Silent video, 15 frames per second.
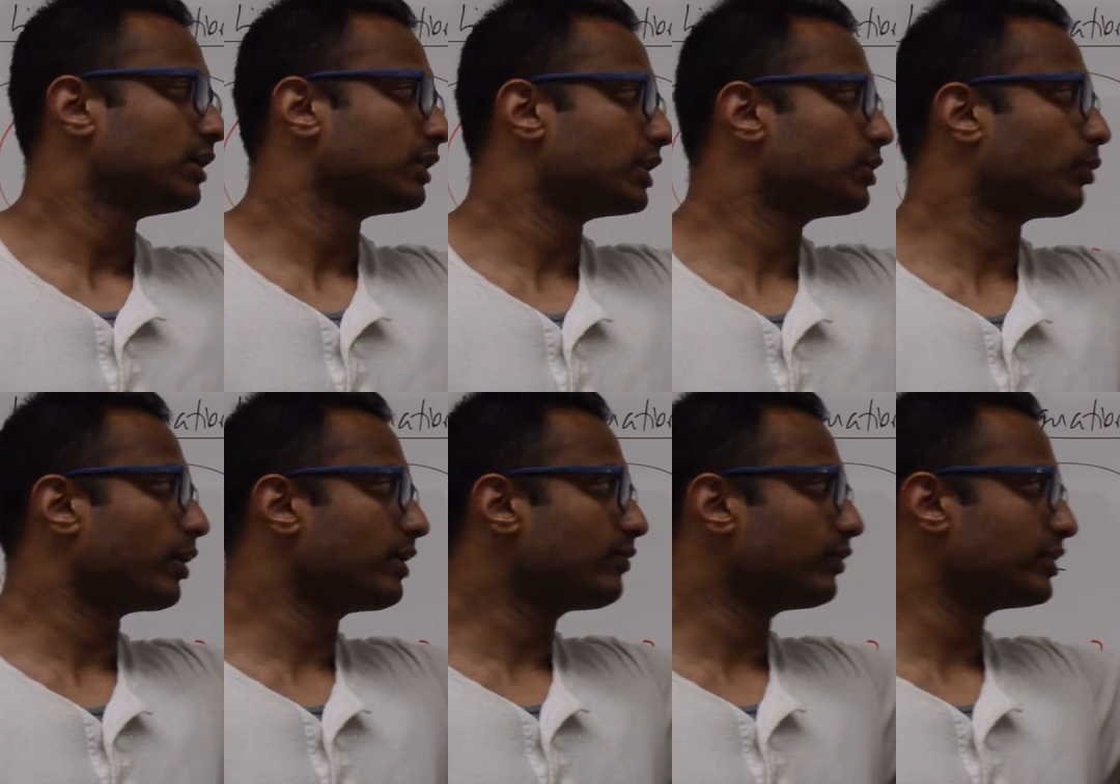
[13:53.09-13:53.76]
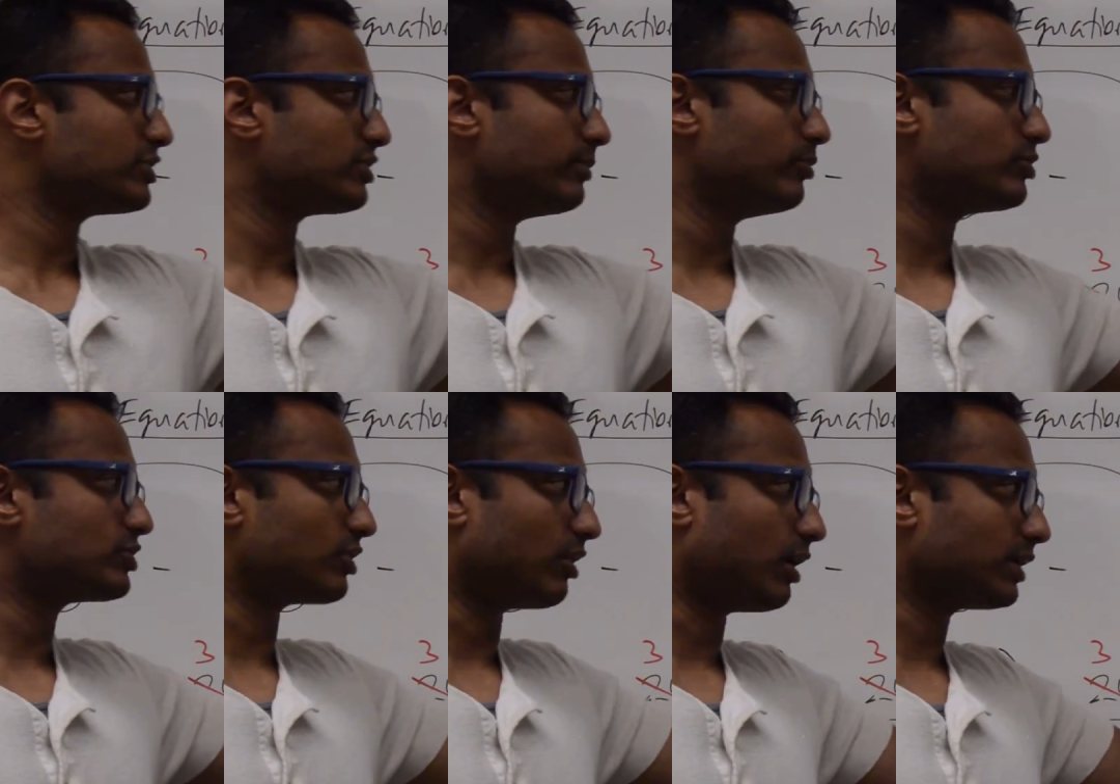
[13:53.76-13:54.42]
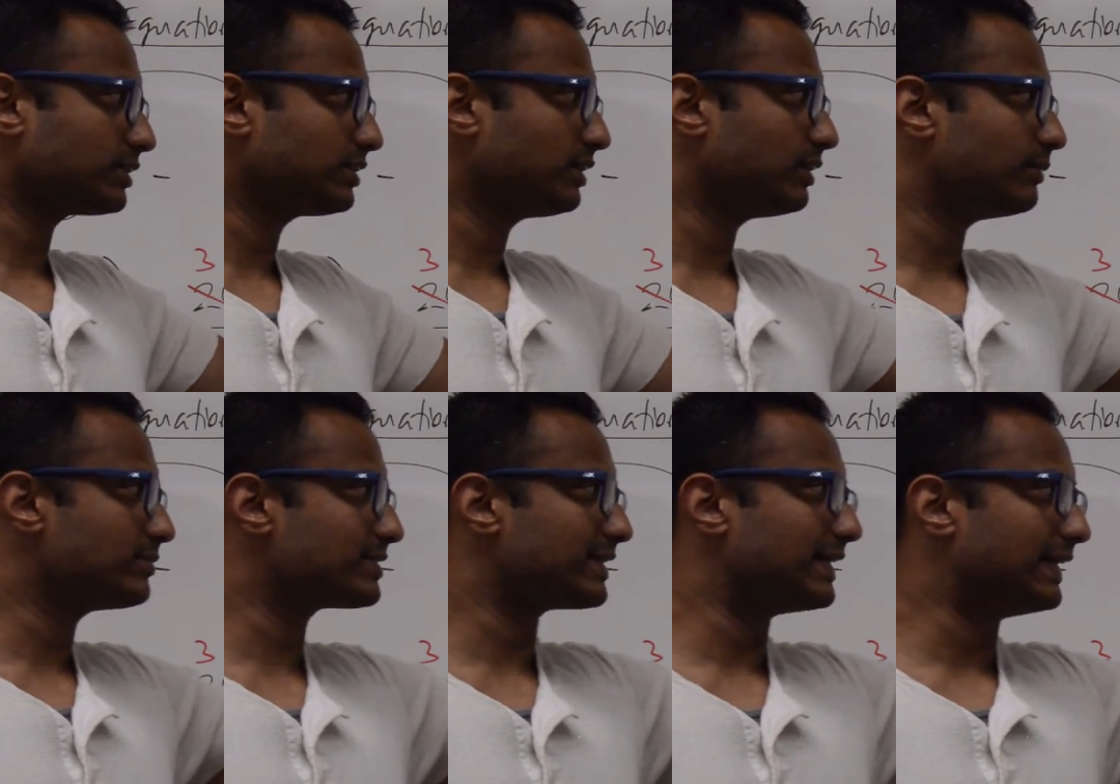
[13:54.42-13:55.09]
The 24 distributes to all
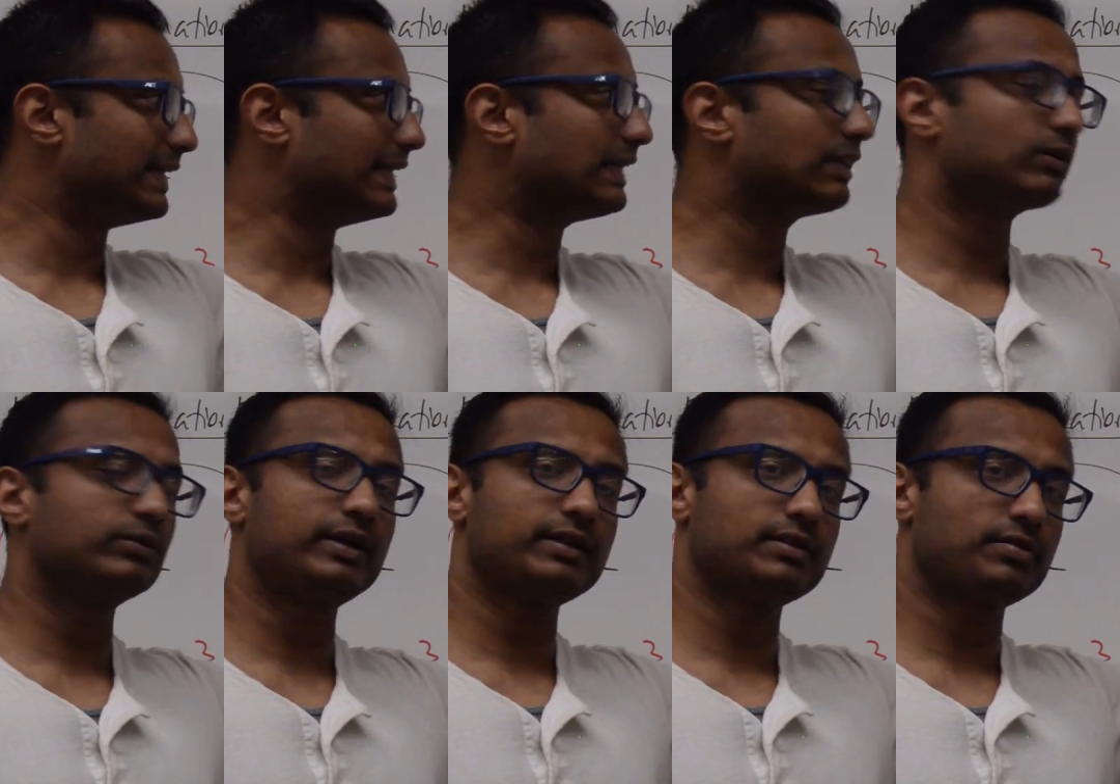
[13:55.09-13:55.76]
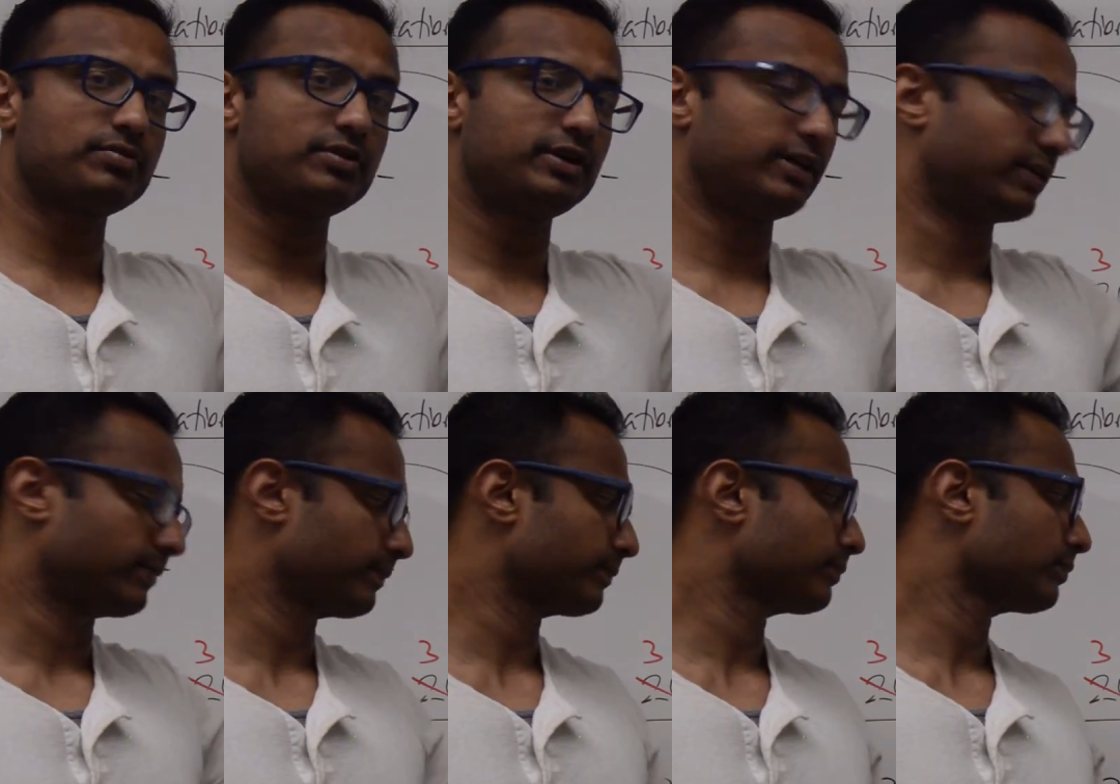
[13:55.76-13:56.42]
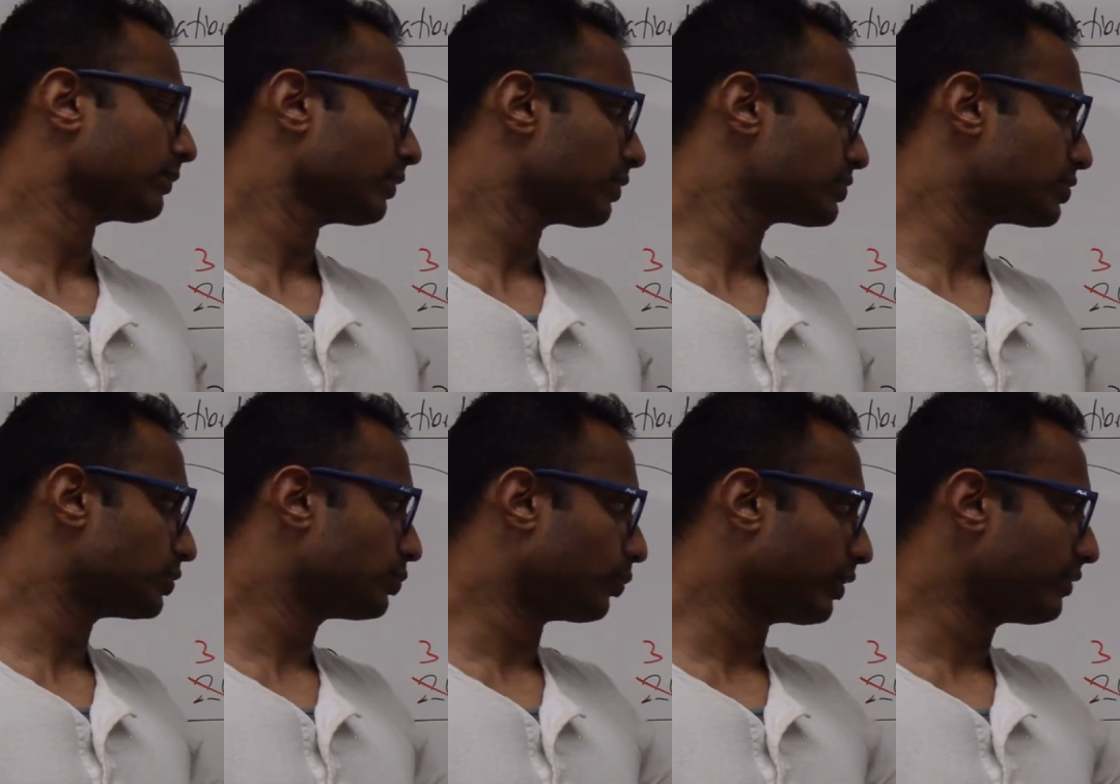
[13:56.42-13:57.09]
terms, including the 3. So
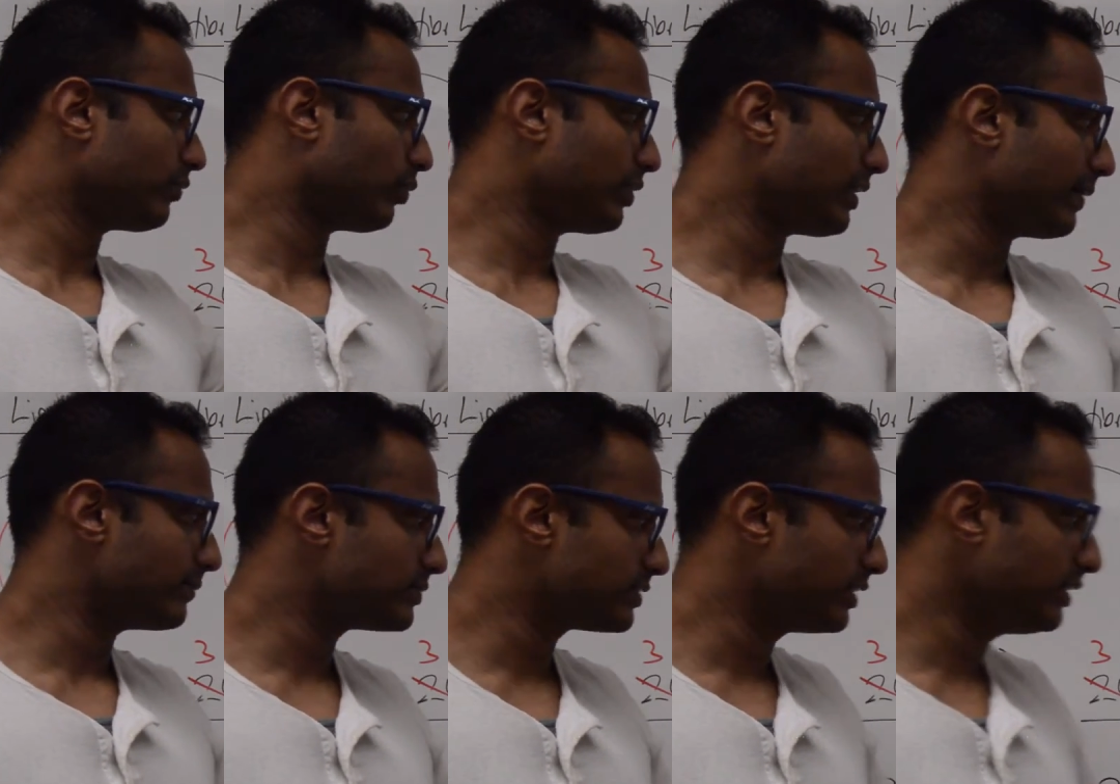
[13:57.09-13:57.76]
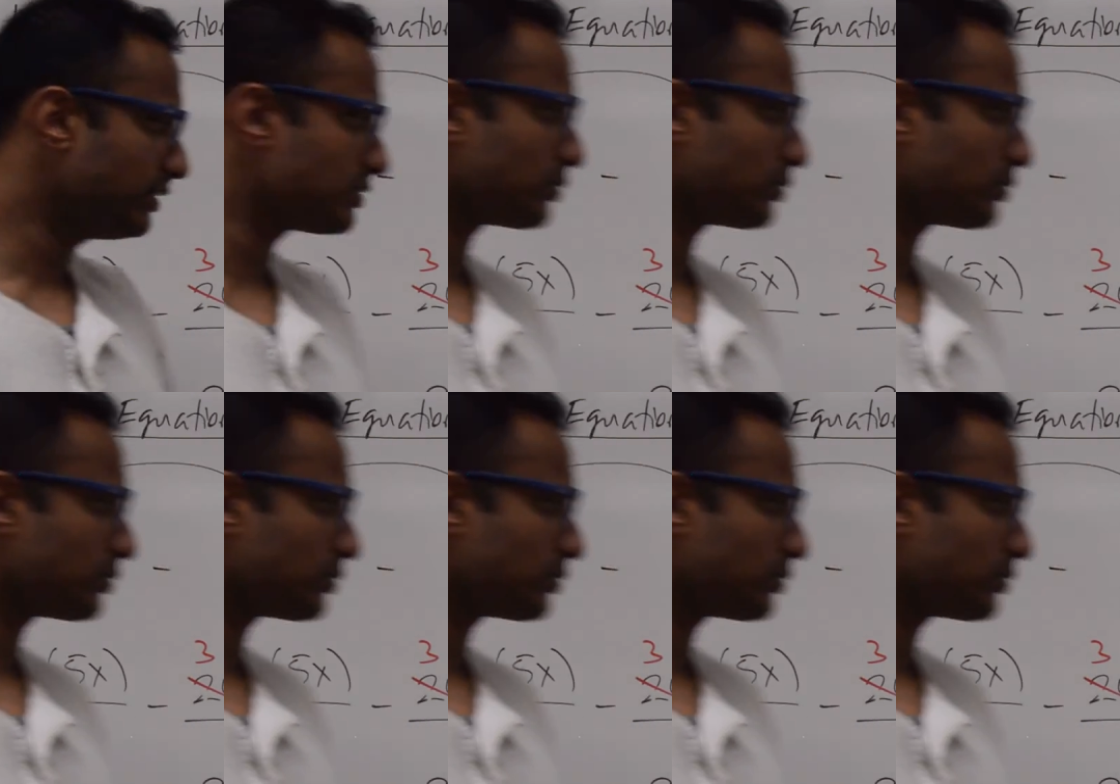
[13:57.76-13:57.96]
24 times 3, this